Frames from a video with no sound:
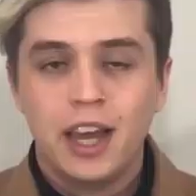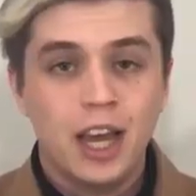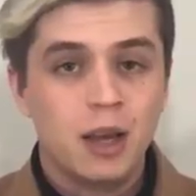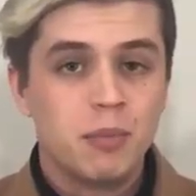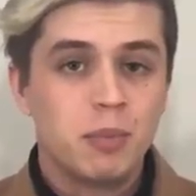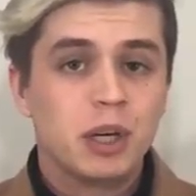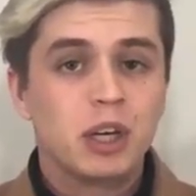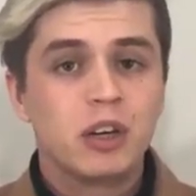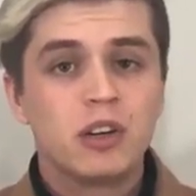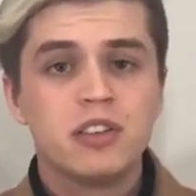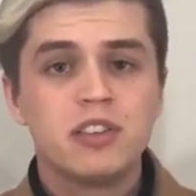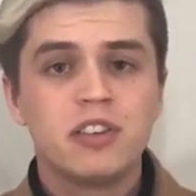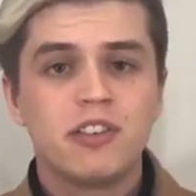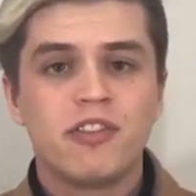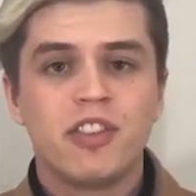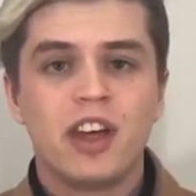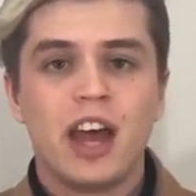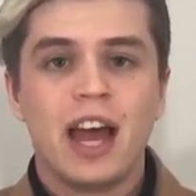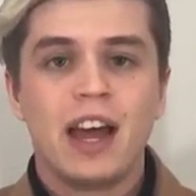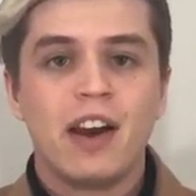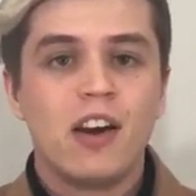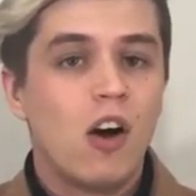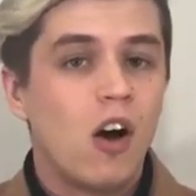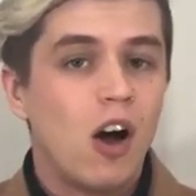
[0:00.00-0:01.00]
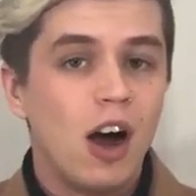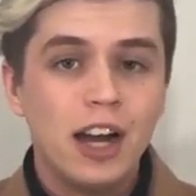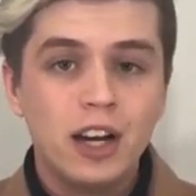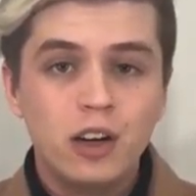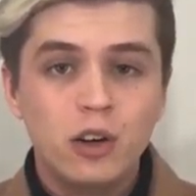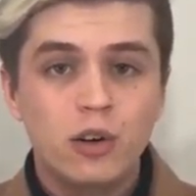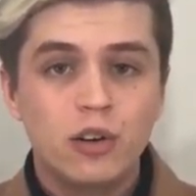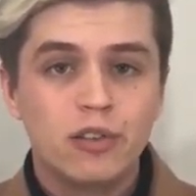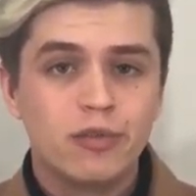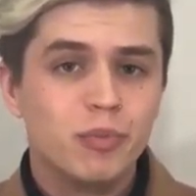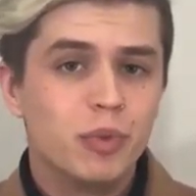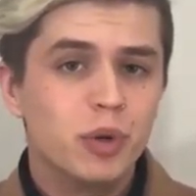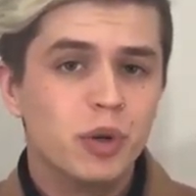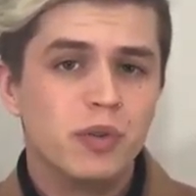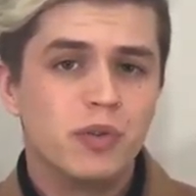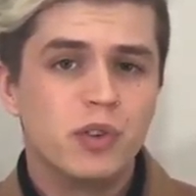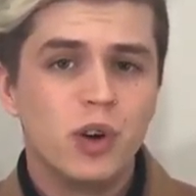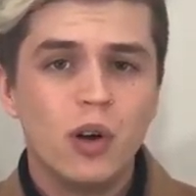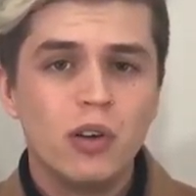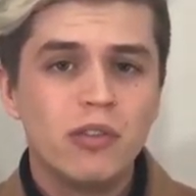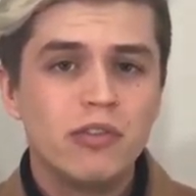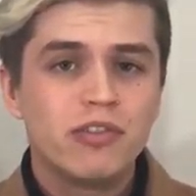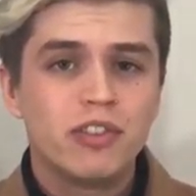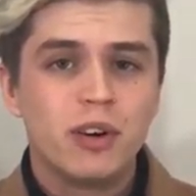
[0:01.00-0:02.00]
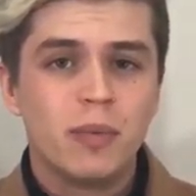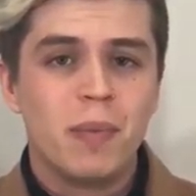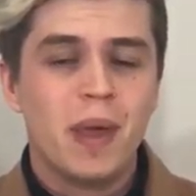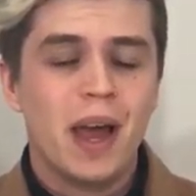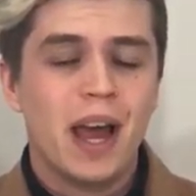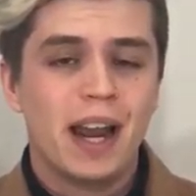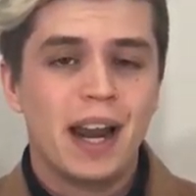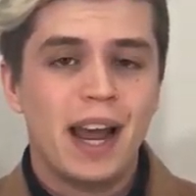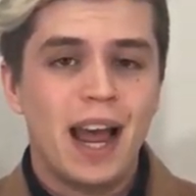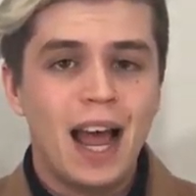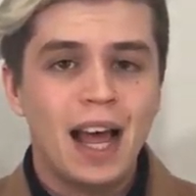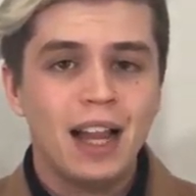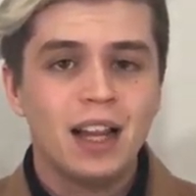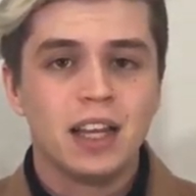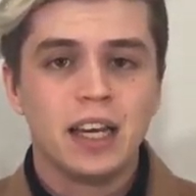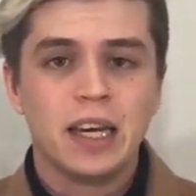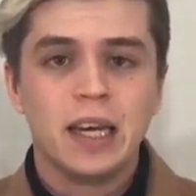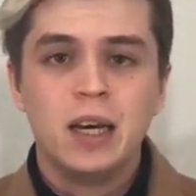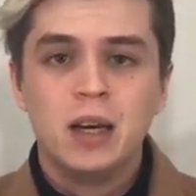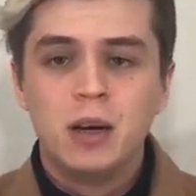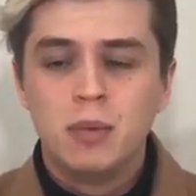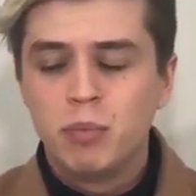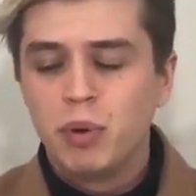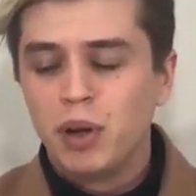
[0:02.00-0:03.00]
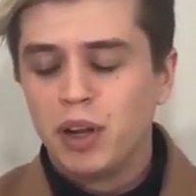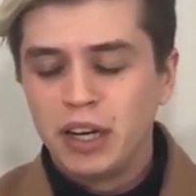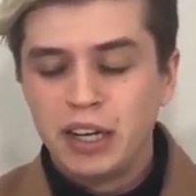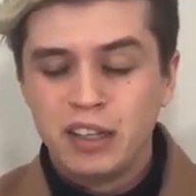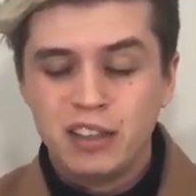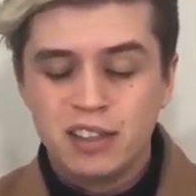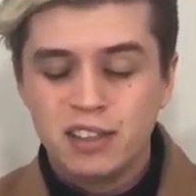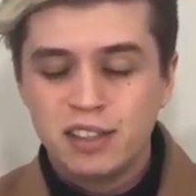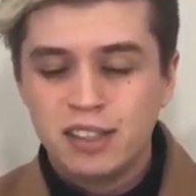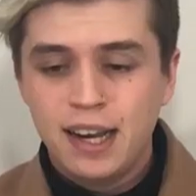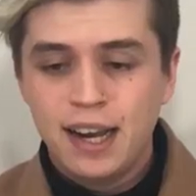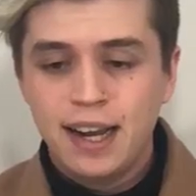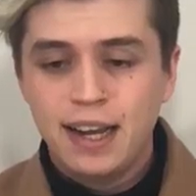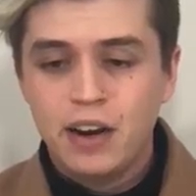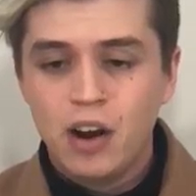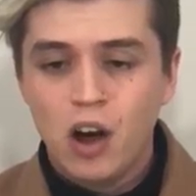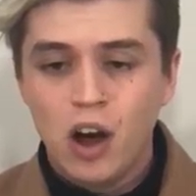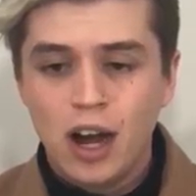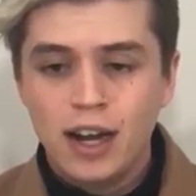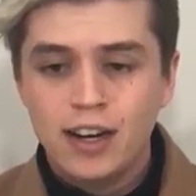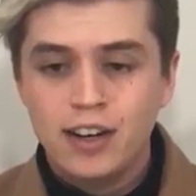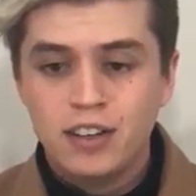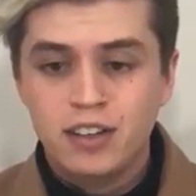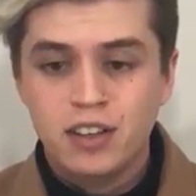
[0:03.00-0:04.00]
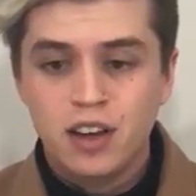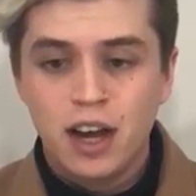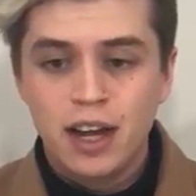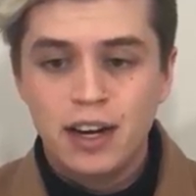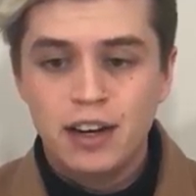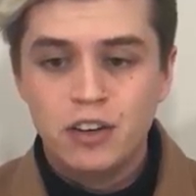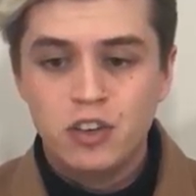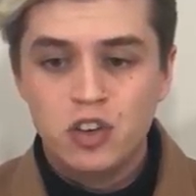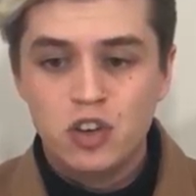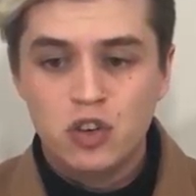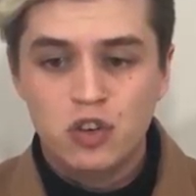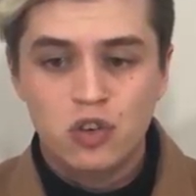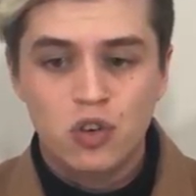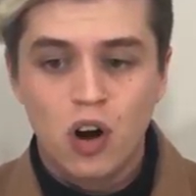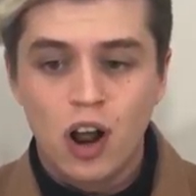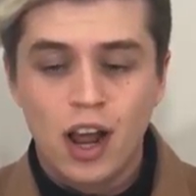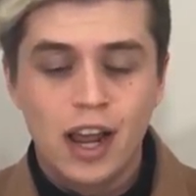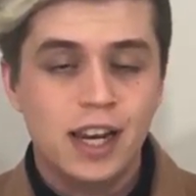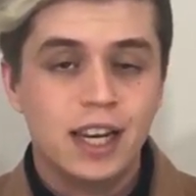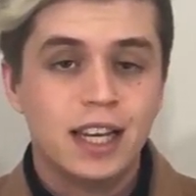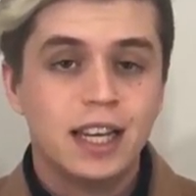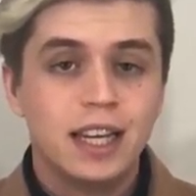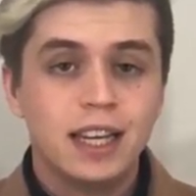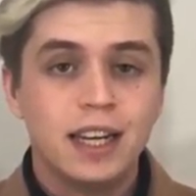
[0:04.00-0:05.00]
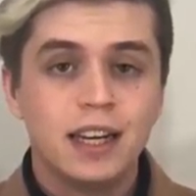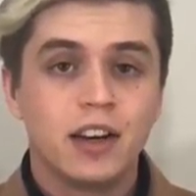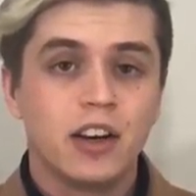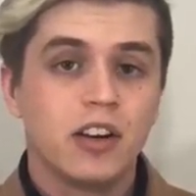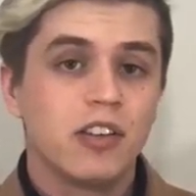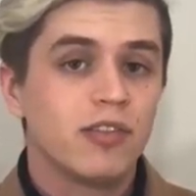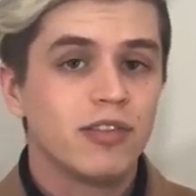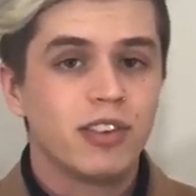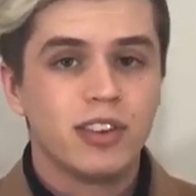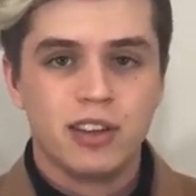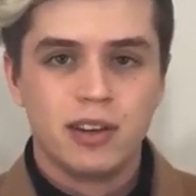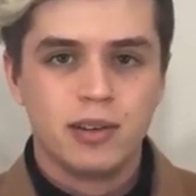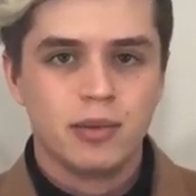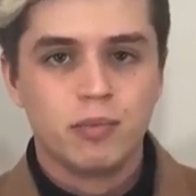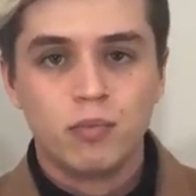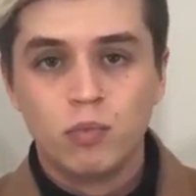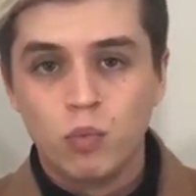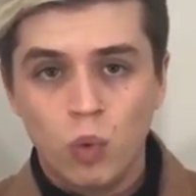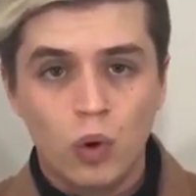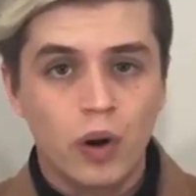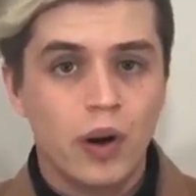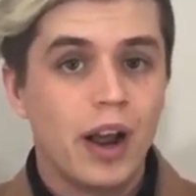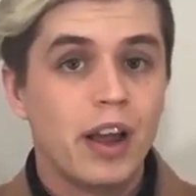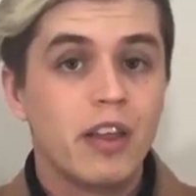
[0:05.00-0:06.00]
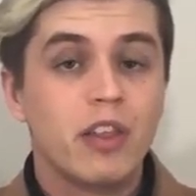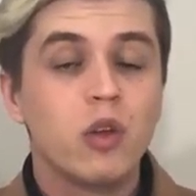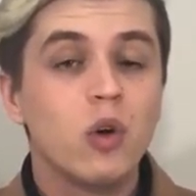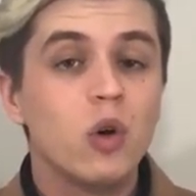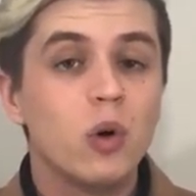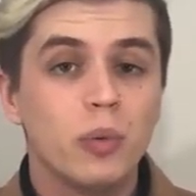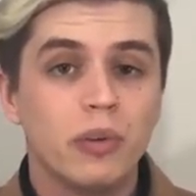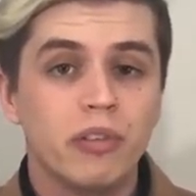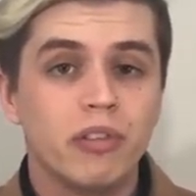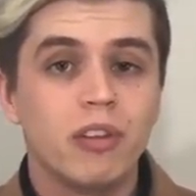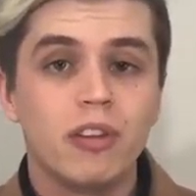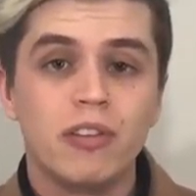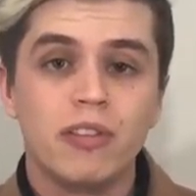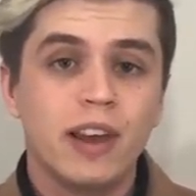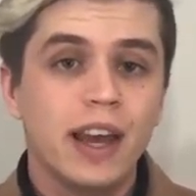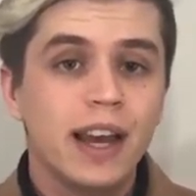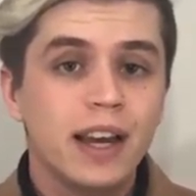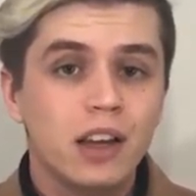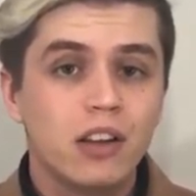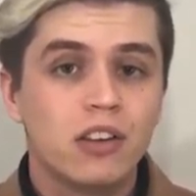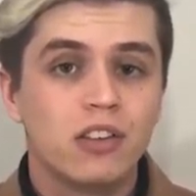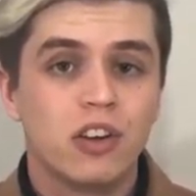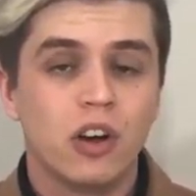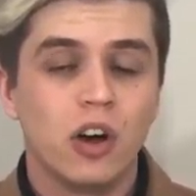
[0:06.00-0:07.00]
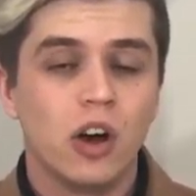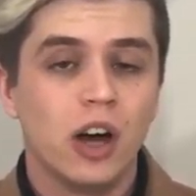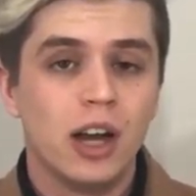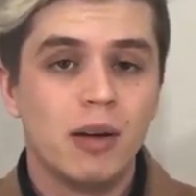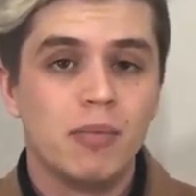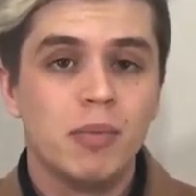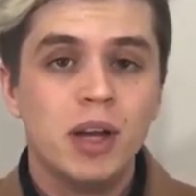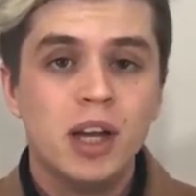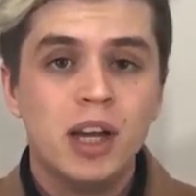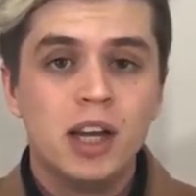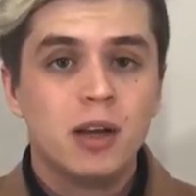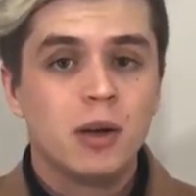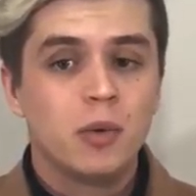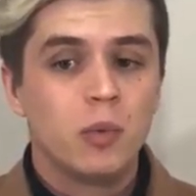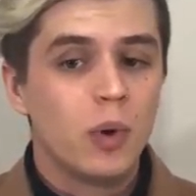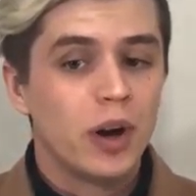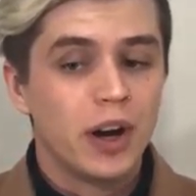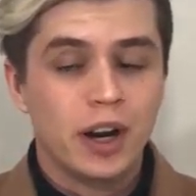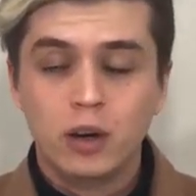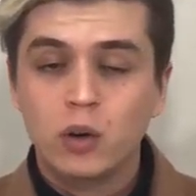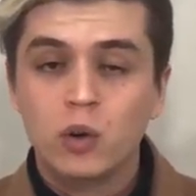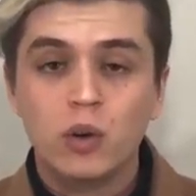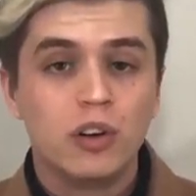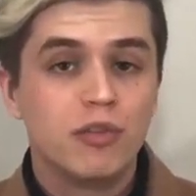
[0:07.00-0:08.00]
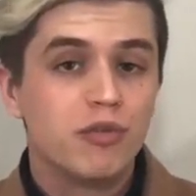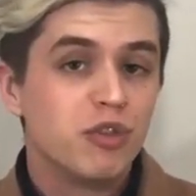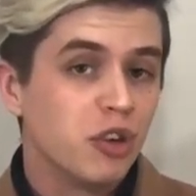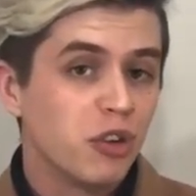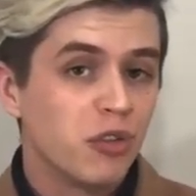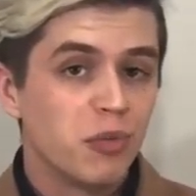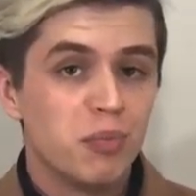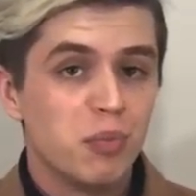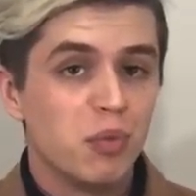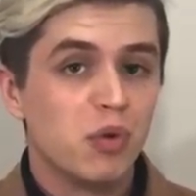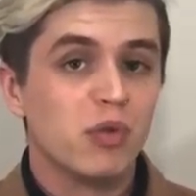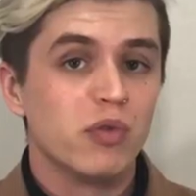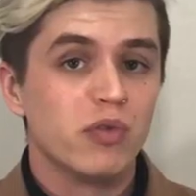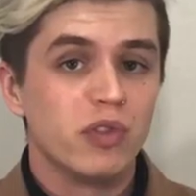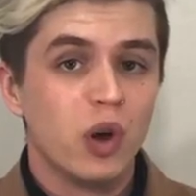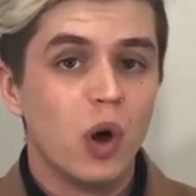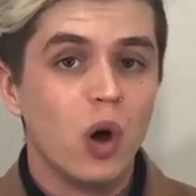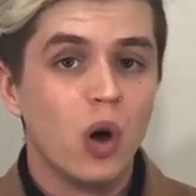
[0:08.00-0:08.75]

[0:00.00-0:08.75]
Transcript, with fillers: And because of that, I could have moved on from that alley, but instead I decided to try and hit it for the what I thought was the second time when I could have just moved